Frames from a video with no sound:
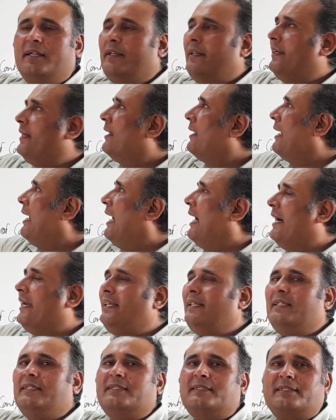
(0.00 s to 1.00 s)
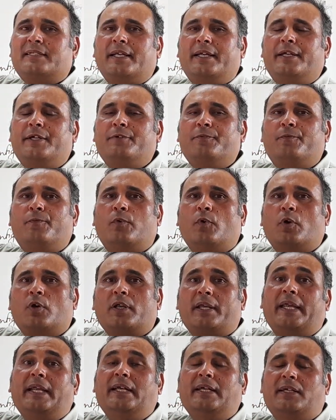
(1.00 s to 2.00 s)
Here I stand
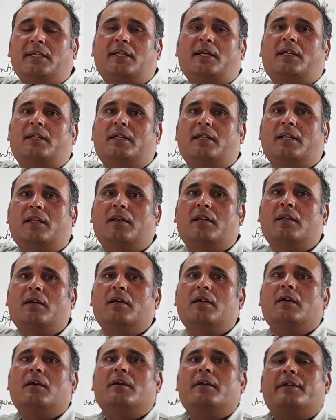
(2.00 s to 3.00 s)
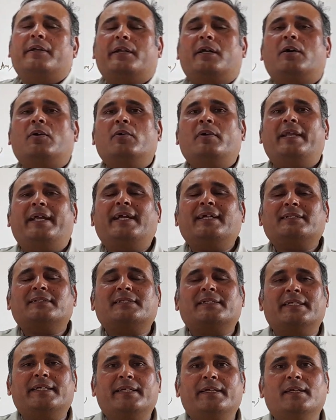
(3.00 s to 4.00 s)
for internal. Now let's
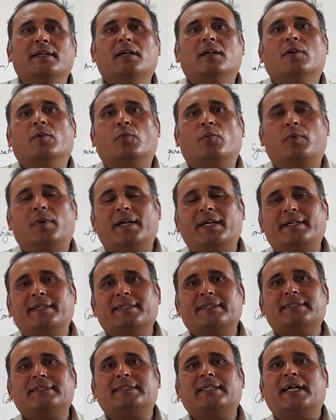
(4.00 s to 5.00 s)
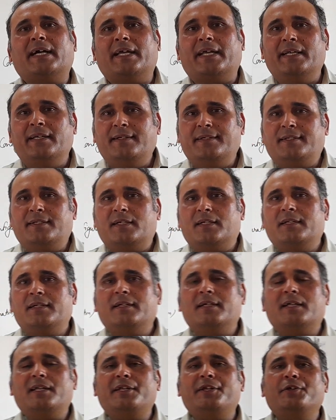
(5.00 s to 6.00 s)
see what is the
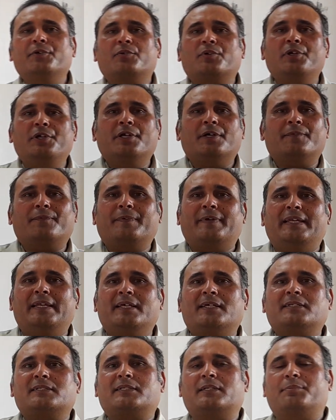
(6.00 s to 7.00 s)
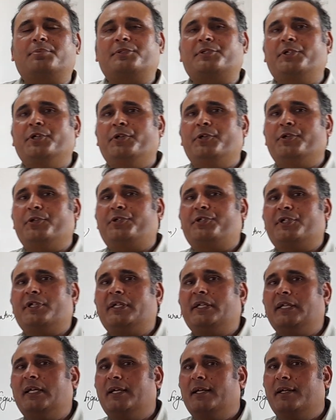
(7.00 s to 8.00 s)
internal nucleophilic
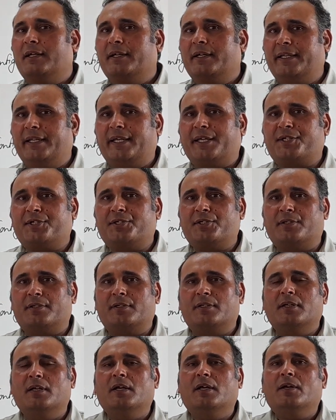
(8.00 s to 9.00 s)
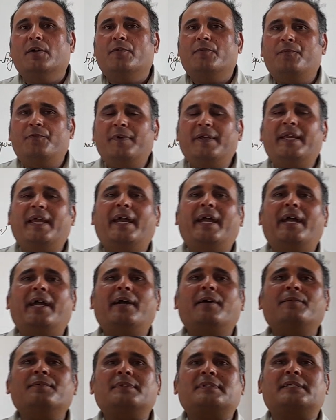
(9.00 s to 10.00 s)
substitution reaction. We
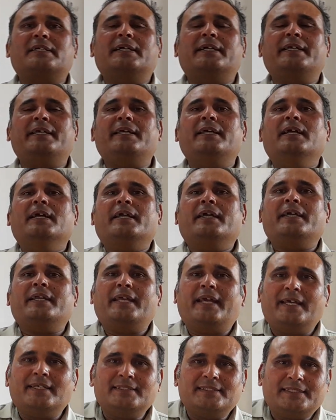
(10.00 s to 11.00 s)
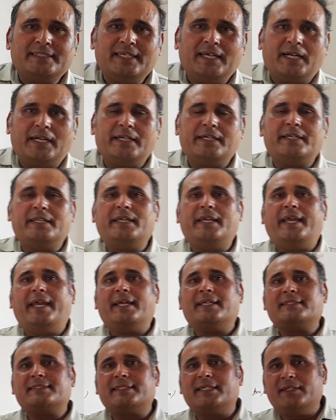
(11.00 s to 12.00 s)
have studied in NCERT
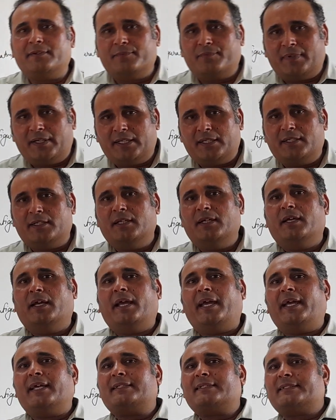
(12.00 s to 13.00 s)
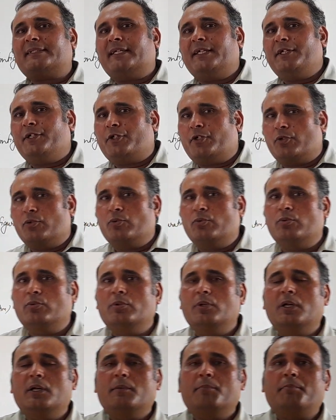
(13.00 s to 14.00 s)
SN1, SN2,
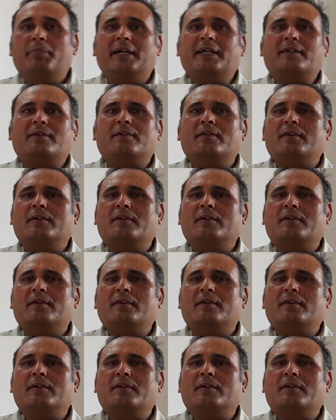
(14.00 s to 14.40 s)
but